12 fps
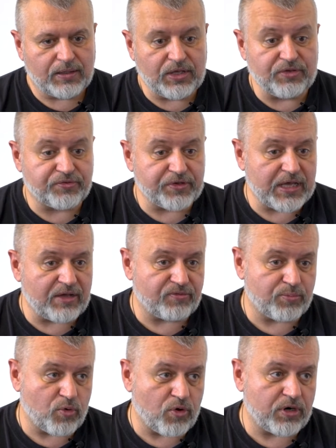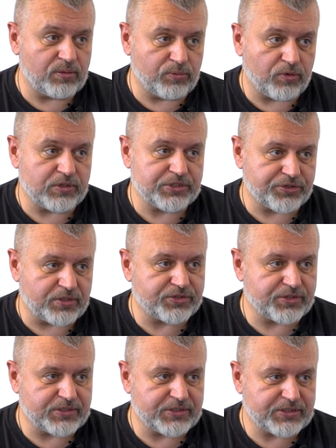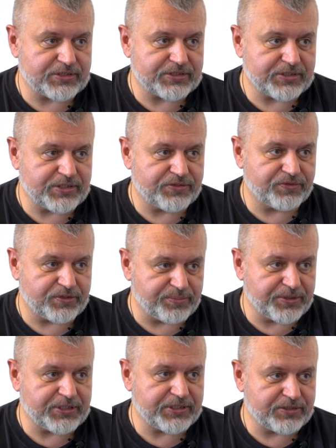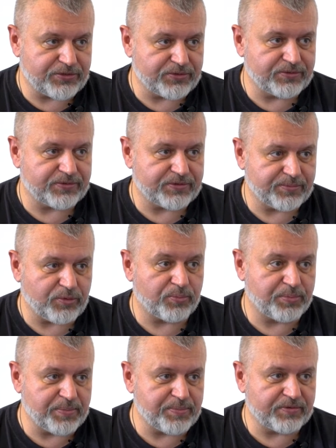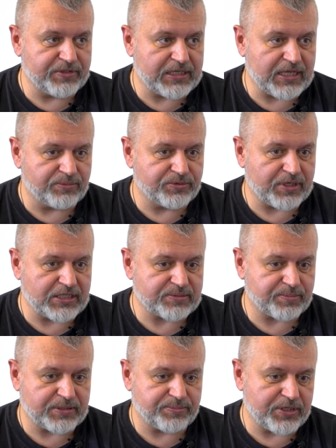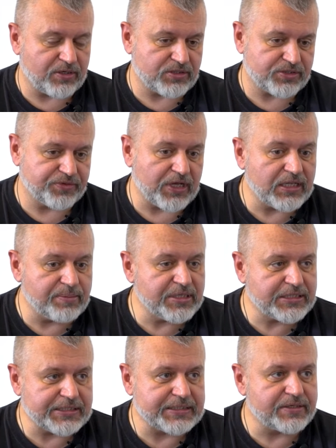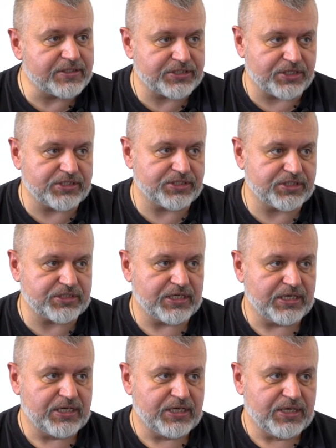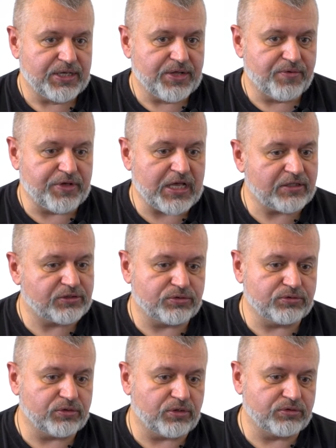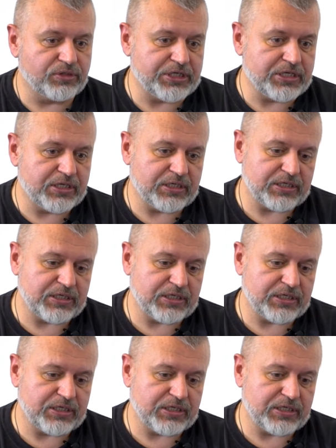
If we have more and more resources, it will be truth. More people will come to us, but because we are limited in resources, we had to only